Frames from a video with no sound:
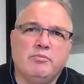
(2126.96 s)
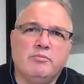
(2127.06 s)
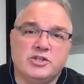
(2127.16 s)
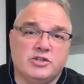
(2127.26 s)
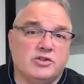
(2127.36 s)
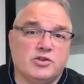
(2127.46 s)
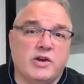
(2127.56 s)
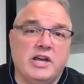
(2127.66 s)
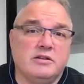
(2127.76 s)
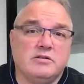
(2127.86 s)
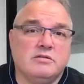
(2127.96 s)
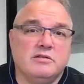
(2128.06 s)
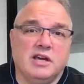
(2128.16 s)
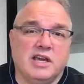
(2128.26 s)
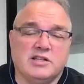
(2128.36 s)
just to trade,
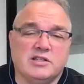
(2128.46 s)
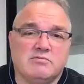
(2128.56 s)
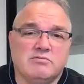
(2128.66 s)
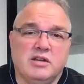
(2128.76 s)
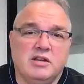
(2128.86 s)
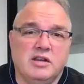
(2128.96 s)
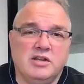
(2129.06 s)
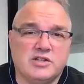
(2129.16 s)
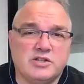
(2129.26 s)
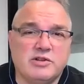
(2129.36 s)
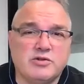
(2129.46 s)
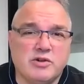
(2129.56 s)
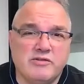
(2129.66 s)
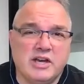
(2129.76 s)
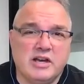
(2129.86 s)
I guess, industry
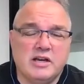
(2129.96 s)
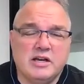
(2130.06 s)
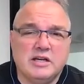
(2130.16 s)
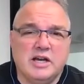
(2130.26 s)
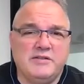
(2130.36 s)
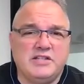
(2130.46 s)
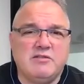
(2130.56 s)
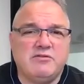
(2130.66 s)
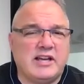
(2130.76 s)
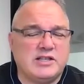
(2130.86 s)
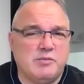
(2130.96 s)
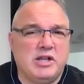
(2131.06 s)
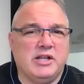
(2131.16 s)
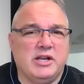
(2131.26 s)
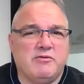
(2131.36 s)
trivia, I've seen
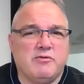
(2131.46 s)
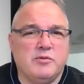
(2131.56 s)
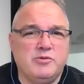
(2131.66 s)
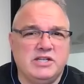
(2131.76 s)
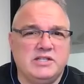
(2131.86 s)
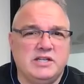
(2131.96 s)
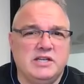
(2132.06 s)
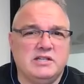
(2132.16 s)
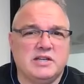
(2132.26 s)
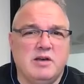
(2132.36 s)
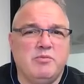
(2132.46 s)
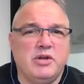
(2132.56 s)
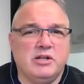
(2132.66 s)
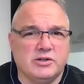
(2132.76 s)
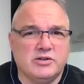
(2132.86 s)
flexibility from GCs and
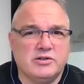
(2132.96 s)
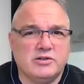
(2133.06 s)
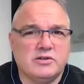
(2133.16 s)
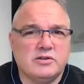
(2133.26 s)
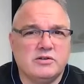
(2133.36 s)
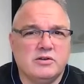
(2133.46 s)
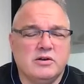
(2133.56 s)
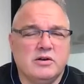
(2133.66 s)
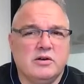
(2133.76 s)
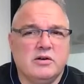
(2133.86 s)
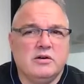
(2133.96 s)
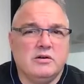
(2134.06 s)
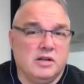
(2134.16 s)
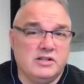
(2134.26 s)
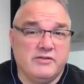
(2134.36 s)
builders,
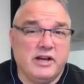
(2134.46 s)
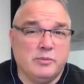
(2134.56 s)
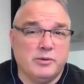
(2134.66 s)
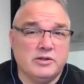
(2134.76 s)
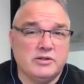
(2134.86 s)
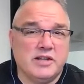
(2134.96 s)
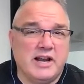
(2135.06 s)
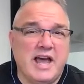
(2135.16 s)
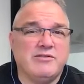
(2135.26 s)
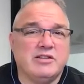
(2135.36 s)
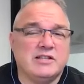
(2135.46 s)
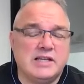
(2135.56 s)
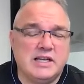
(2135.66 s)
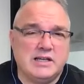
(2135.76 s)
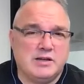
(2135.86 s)
or like developers, that I haven't
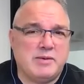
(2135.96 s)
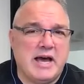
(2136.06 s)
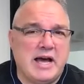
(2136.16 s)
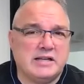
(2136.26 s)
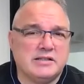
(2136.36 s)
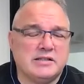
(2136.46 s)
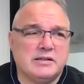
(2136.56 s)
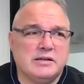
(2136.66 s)
seen in the past.